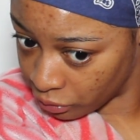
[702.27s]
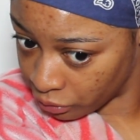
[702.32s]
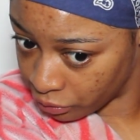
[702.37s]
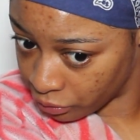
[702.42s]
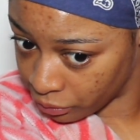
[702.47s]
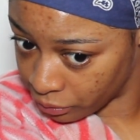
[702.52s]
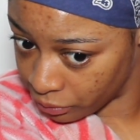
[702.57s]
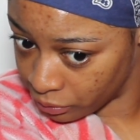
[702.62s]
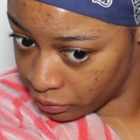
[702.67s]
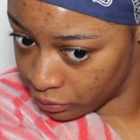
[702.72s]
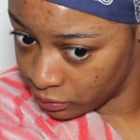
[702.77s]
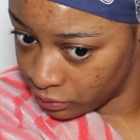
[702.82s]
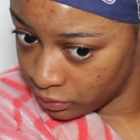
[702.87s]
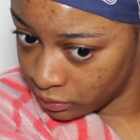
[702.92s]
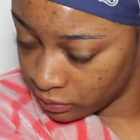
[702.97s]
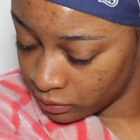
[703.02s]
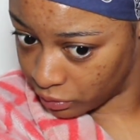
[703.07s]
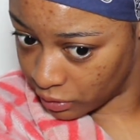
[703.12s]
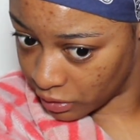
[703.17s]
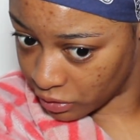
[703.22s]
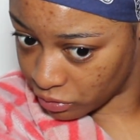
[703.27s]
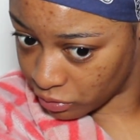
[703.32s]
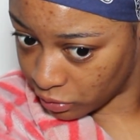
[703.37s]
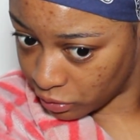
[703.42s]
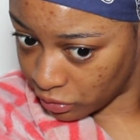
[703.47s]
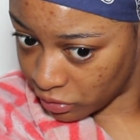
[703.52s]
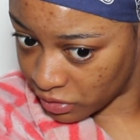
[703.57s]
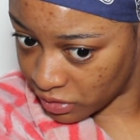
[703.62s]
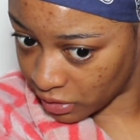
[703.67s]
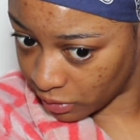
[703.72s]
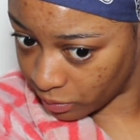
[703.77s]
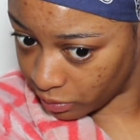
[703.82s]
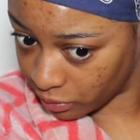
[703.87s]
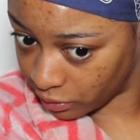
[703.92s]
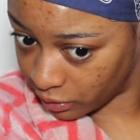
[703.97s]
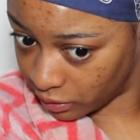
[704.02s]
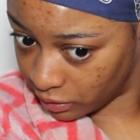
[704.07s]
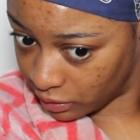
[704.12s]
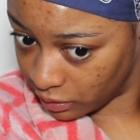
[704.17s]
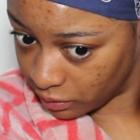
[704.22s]
through, that's when you
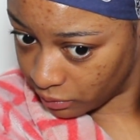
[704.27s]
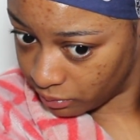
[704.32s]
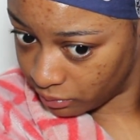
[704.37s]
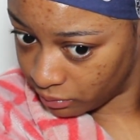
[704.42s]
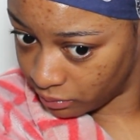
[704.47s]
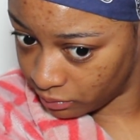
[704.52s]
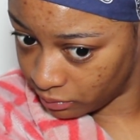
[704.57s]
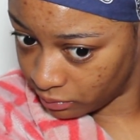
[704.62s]
separate them.